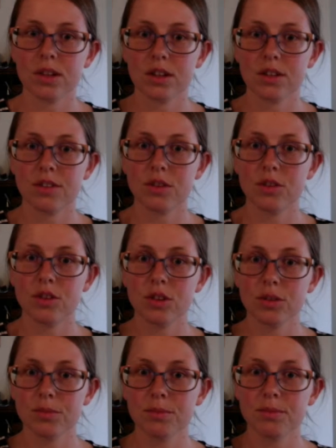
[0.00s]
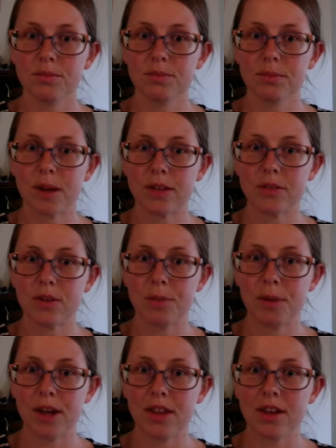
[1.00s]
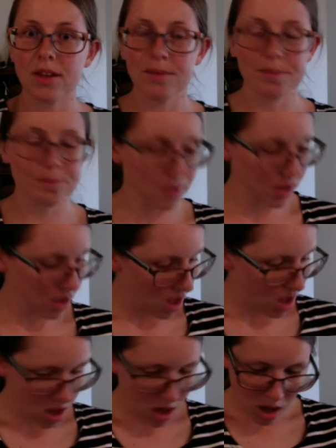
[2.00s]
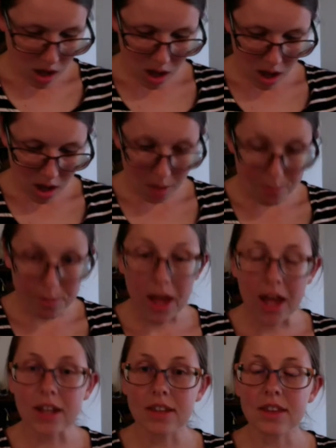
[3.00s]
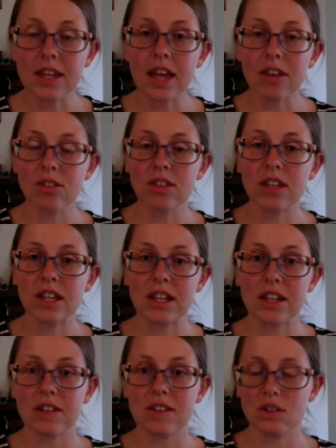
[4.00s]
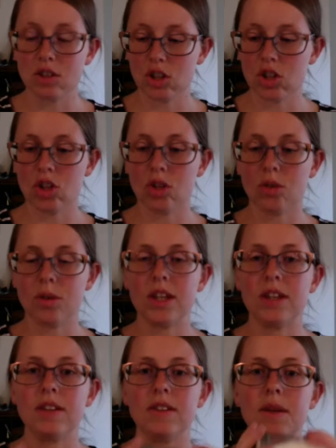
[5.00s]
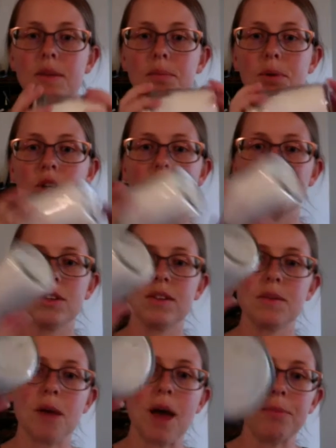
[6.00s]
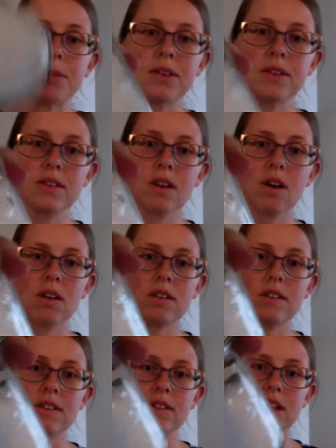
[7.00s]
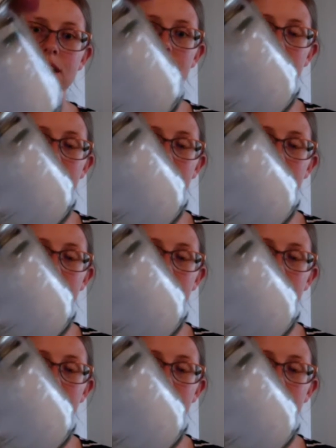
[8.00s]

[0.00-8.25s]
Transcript: diffuser. Mine's right back there. But the other thing is you can do is put it with some Epsom salts in a